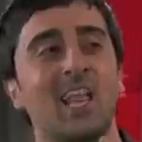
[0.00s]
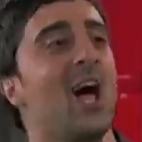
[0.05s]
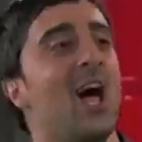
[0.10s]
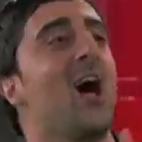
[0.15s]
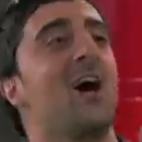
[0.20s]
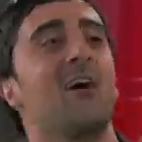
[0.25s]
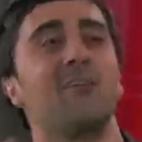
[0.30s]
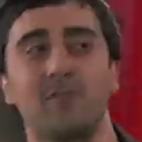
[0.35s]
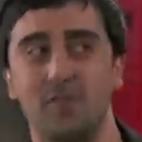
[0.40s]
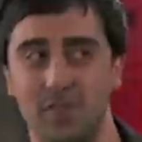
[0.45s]

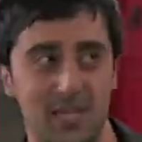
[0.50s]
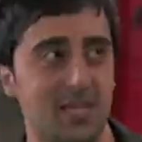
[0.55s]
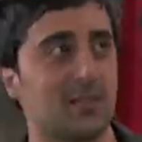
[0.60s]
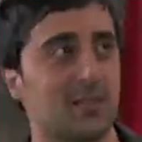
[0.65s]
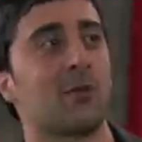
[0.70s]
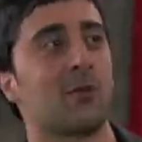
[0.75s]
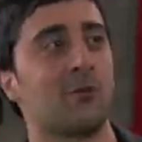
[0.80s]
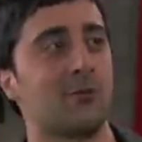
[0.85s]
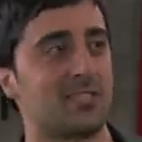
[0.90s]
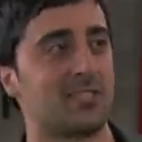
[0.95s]
love the
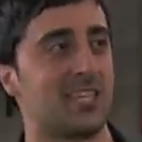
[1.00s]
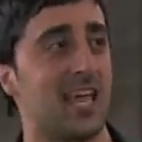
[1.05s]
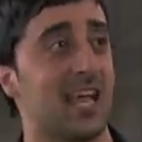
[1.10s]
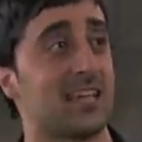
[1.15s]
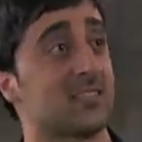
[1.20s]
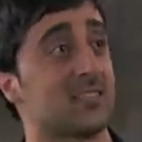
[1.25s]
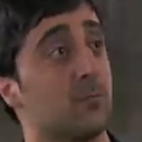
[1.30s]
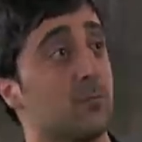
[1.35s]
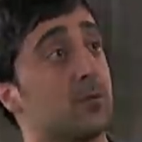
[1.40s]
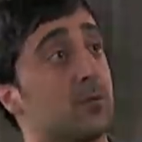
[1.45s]

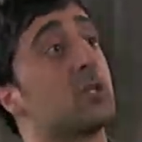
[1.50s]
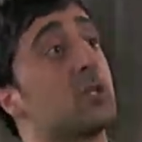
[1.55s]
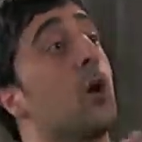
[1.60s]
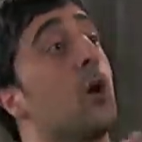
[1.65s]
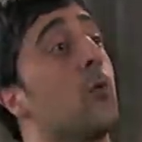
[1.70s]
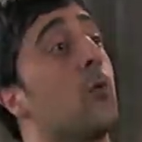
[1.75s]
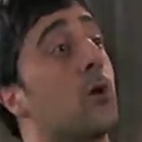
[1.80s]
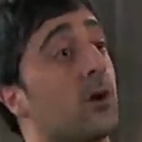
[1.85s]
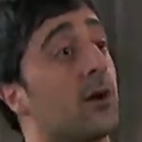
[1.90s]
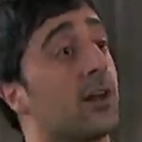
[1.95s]
enthusiasm, but
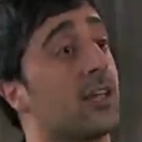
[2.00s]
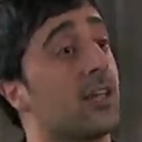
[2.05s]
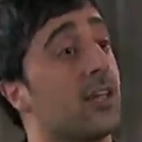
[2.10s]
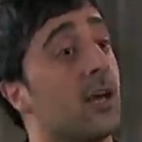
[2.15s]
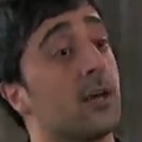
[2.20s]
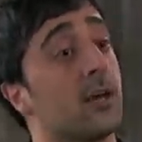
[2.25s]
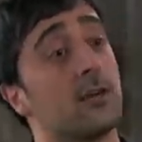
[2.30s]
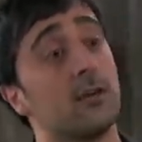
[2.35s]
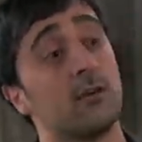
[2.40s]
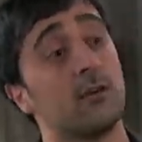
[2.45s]
don't worry.
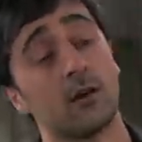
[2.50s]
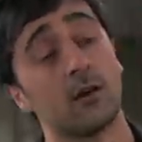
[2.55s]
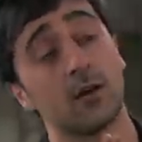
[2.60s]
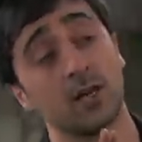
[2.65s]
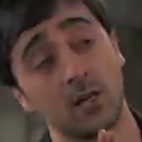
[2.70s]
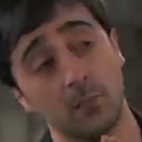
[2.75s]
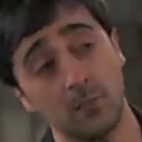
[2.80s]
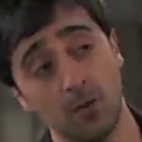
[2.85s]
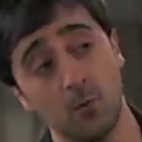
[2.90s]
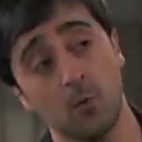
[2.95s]
You're
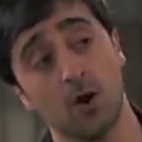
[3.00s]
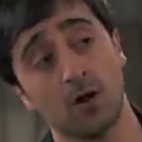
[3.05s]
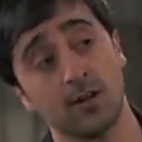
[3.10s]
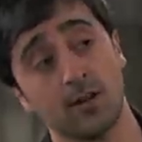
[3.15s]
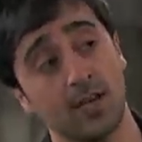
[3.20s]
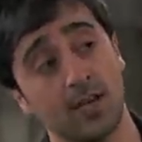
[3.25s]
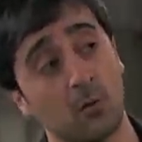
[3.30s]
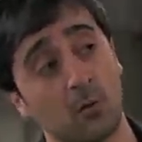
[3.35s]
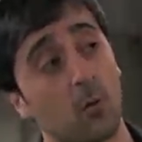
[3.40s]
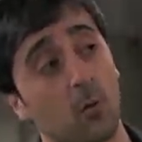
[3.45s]
gonna be
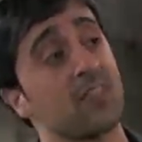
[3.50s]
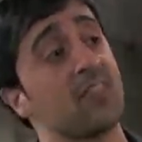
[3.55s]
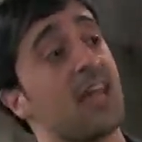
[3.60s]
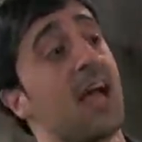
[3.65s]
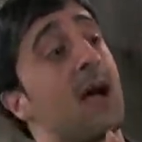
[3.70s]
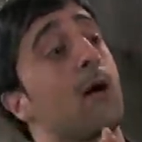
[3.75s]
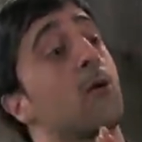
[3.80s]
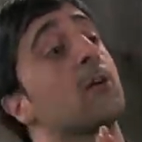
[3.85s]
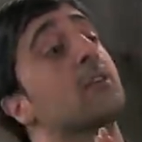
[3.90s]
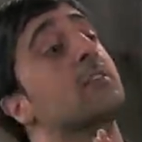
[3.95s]
working with
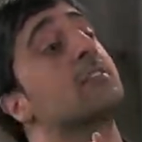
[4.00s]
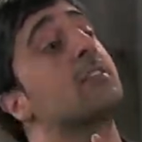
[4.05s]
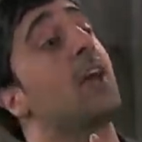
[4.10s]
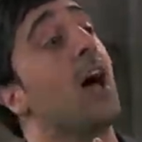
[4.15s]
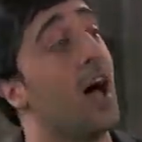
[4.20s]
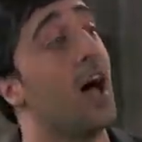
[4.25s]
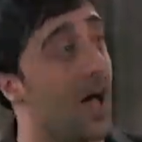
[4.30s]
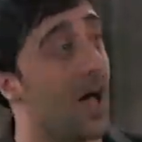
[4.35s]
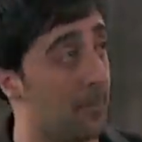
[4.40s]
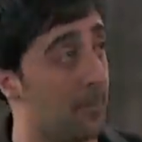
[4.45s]
our
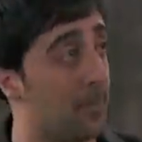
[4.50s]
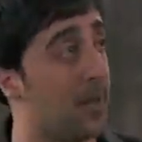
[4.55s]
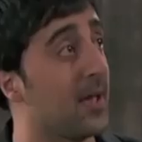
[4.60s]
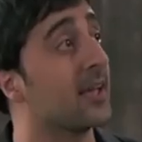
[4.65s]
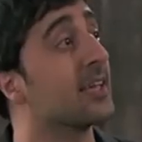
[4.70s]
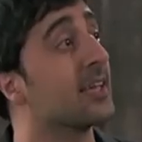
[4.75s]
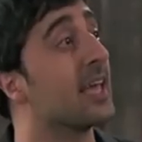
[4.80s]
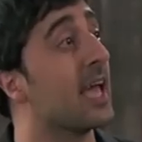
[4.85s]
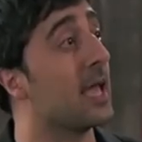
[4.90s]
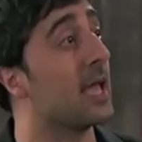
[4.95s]
top
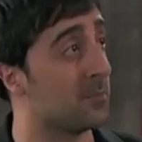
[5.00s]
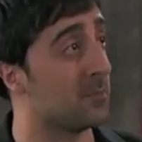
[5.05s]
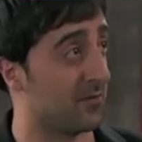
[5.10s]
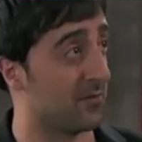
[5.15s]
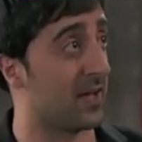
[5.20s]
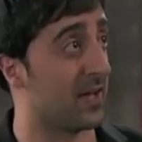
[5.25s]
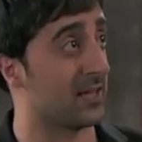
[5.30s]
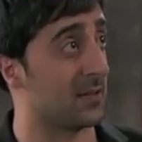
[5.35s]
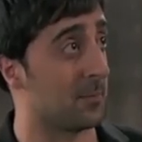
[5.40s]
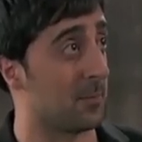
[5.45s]
game
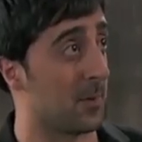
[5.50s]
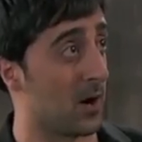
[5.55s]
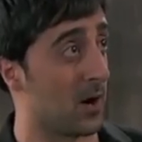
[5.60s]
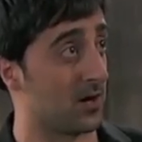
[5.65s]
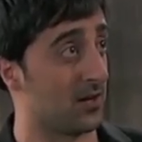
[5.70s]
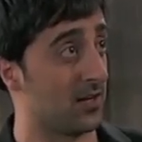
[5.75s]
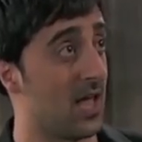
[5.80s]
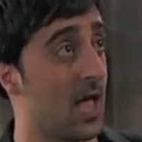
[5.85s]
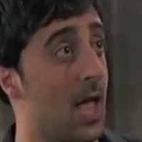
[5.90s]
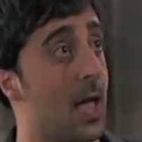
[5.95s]
developer,
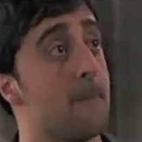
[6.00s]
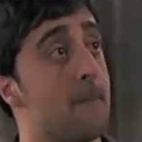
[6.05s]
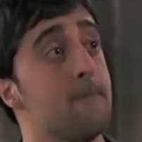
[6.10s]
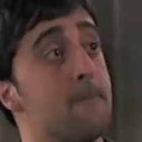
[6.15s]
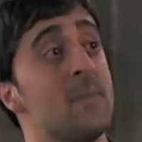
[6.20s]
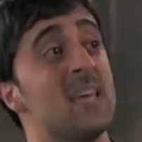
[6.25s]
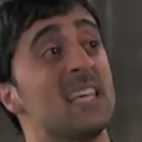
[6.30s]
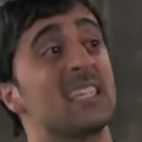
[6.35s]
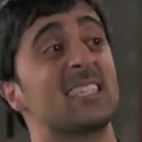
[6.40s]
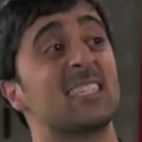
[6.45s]

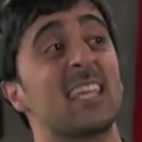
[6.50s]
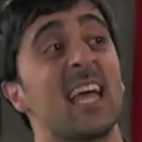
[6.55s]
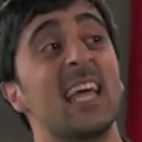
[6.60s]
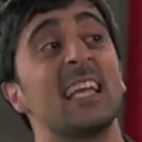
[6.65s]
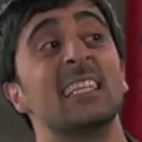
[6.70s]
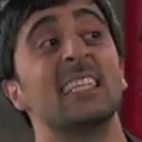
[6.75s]
Miss